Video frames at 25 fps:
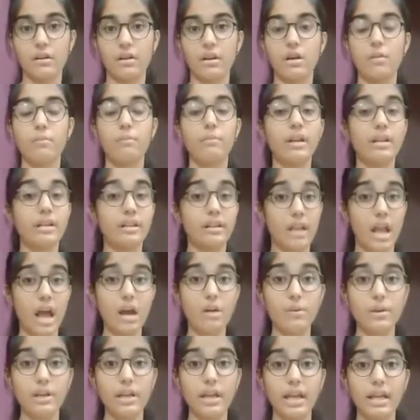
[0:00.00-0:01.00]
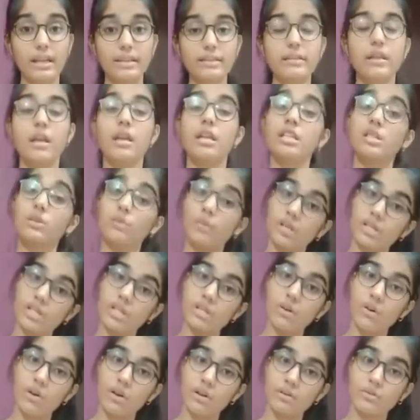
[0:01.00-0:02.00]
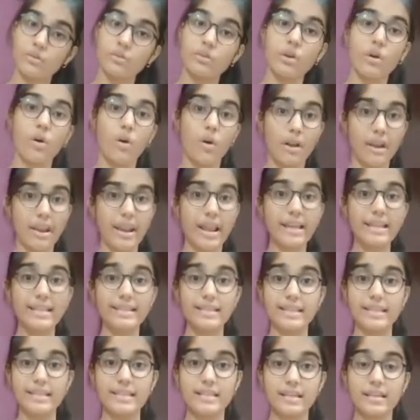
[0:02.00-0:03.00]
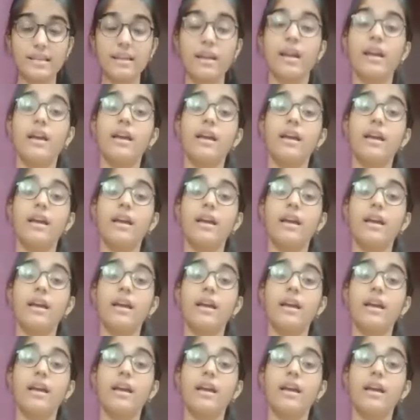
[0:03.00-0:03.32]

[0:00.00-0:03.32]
but nowadays switching on to the online teaching